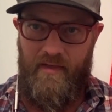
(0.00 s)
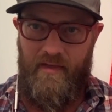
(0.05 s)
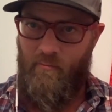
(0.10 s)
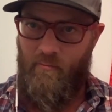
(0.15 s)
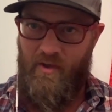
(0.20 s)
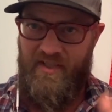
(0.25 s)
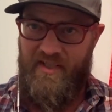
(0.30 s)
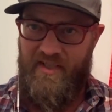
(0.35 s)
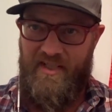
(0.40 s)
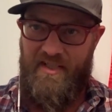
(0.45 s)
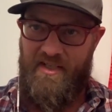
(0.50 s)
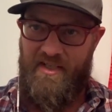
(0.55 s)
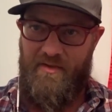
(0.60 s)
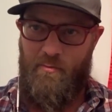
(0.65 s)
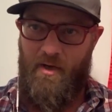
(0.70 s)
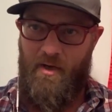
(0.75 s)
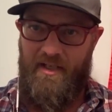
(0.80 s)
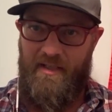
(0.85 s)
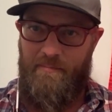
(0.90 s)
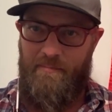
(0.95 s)
What's the easiest
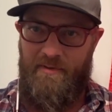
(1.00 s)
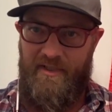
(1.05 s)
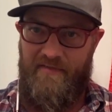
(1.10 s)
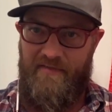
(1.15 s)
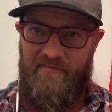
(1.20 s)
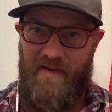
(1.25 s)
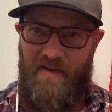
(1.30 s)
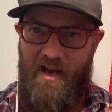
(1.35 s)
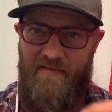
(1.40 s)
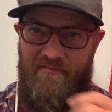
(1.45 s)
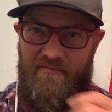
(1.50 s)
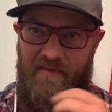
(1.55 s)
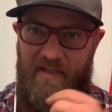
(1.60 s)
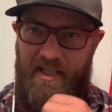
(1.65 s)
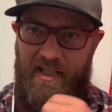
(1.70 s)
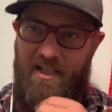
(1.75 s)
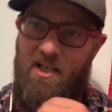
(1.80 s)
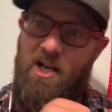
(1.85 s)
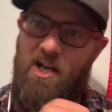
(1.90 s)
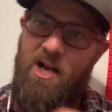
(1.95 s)
way to complete 5 feet?